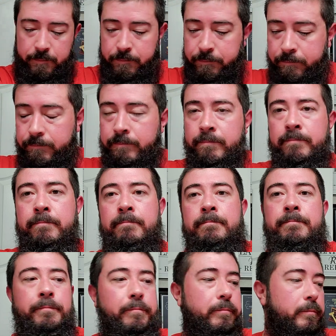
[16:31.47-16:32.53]

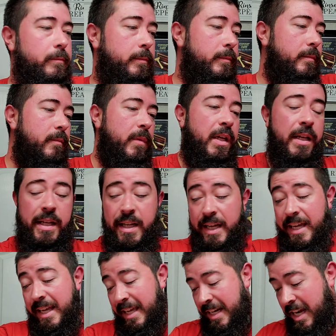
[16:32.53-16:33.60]
and
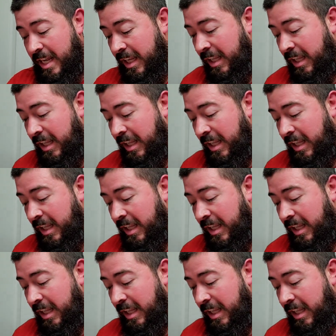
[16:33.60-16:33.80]
I